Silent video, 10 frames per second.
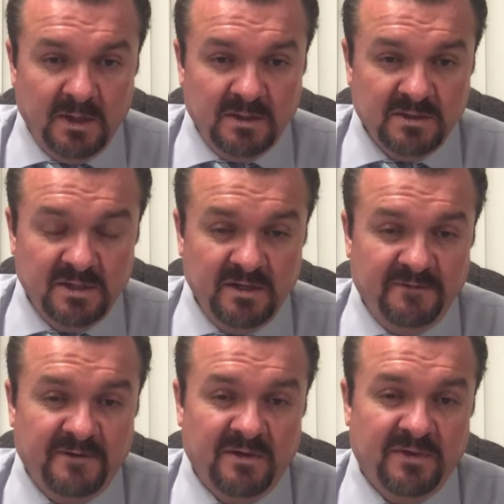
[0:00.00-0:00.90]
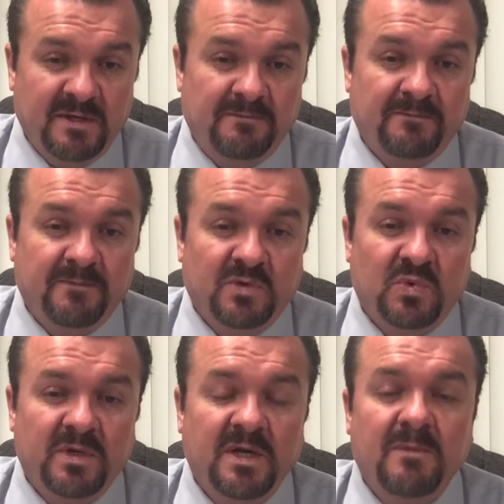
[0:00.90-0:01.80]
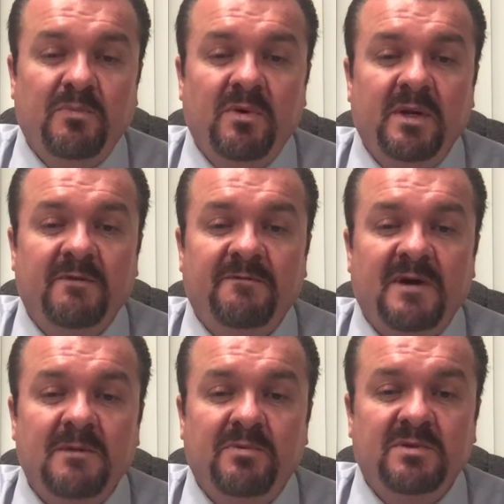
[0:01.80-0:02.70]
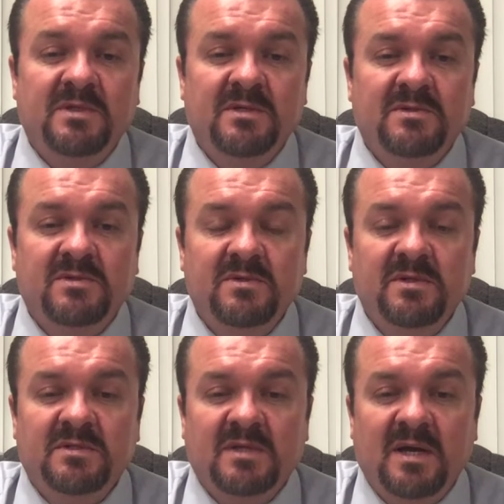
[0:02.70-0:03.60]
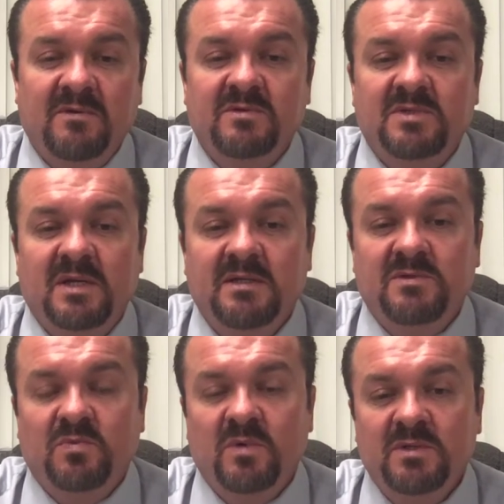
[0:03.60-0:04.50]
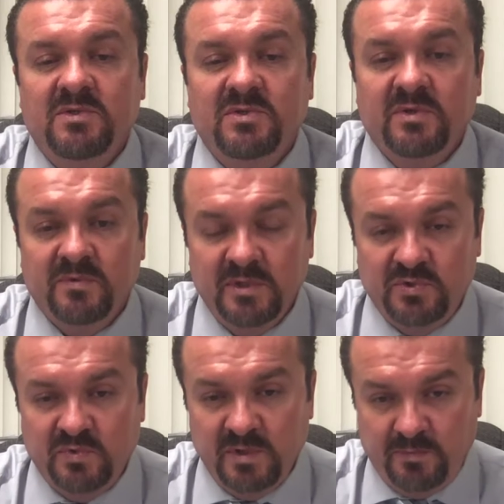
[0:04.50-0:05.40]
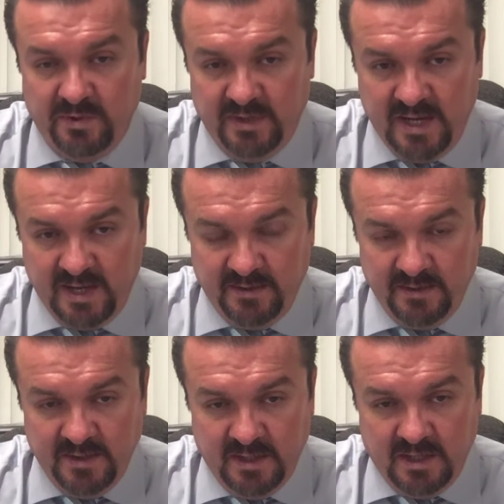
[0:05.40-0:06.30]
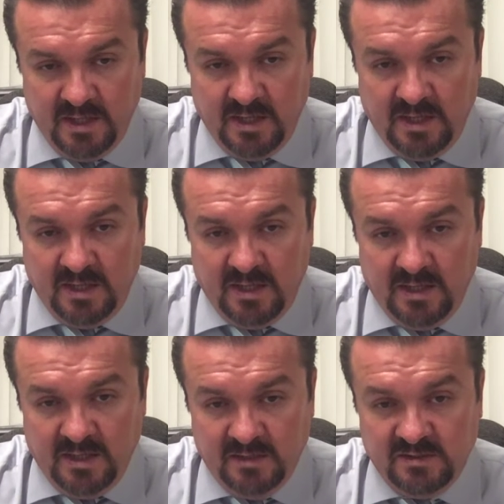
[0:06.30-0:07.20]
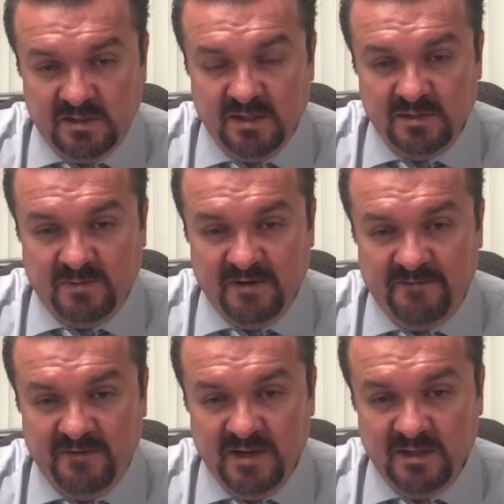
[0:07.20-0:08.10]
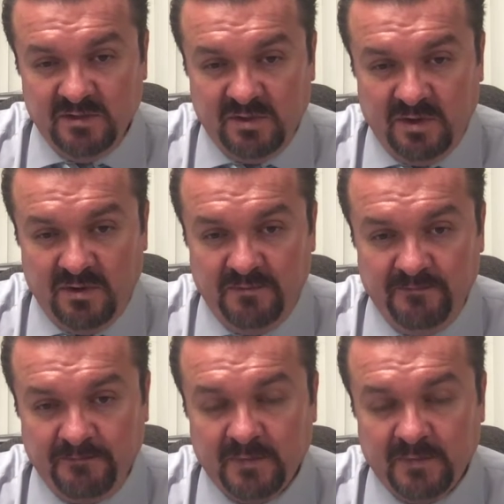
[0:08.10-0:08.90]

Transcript: Study found that 28.5% of students average at least 1 sugary drink per day. And studies by Fang et al.